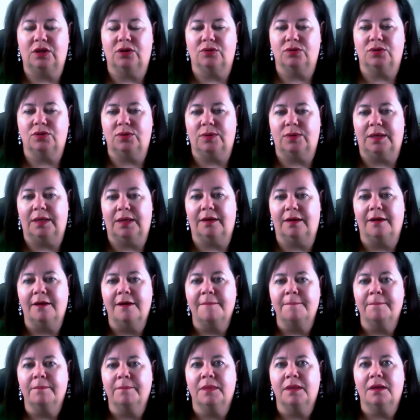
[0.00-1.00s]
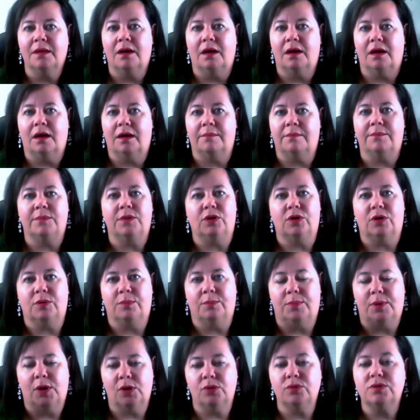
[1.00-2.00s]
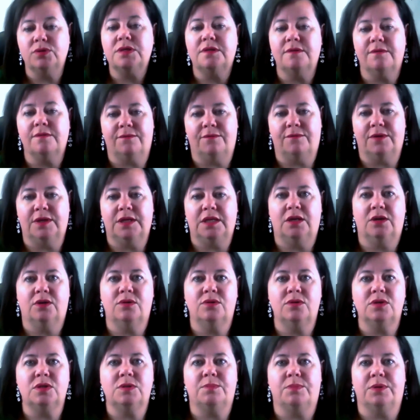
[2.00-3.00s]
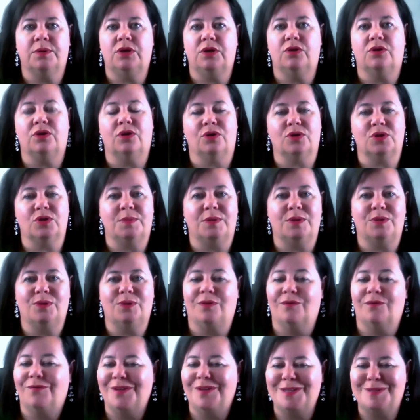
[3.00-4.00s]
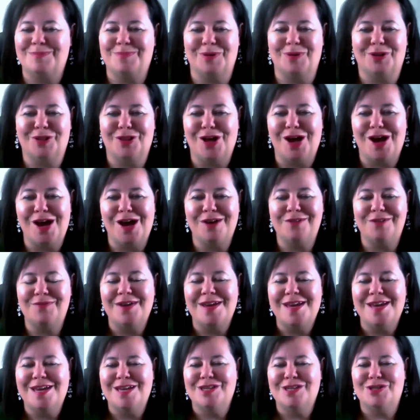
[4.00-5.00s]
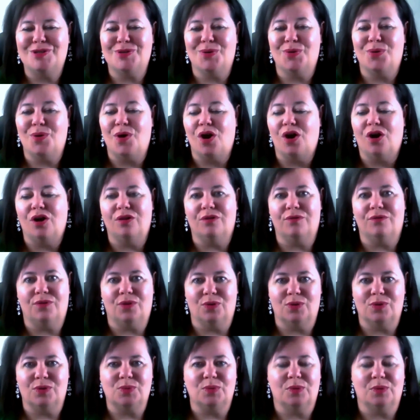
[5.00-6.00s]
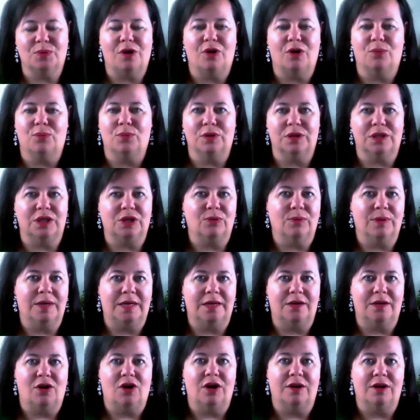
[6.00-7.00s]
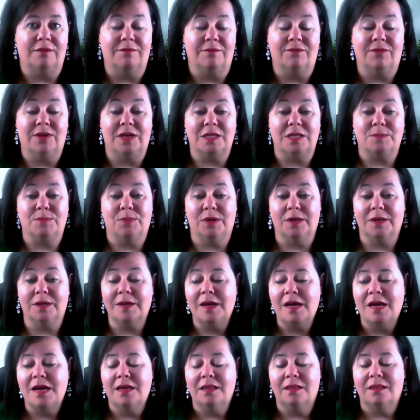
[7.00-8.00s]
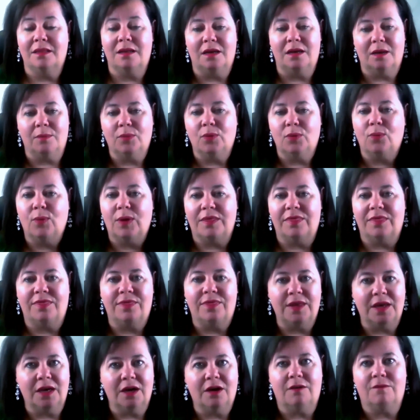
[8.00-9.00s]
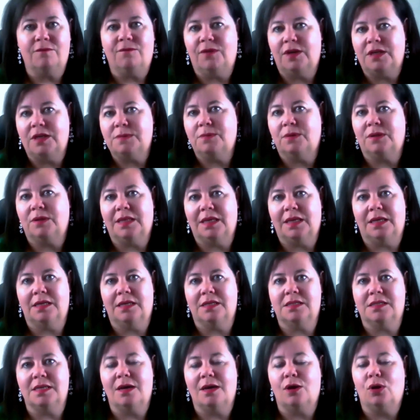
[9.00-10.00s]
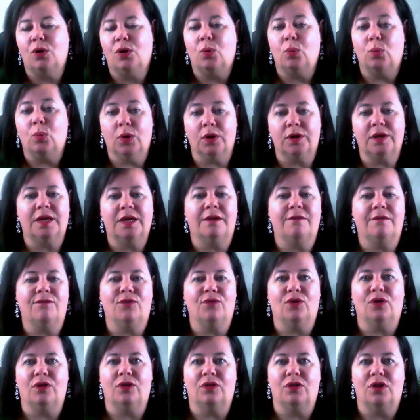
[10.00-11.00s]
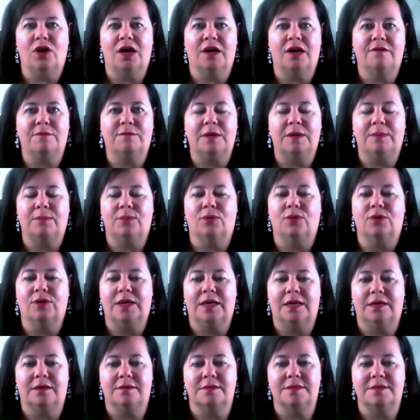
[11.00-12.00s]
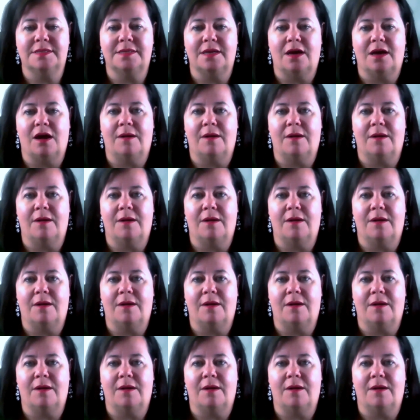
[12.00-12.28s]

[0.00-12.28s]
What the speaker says: you're doing, you can post videos, but you can also be doing Facebook Live. So all of those are really great on Facebook. The number one thing on Facebook that is working for a lot of people is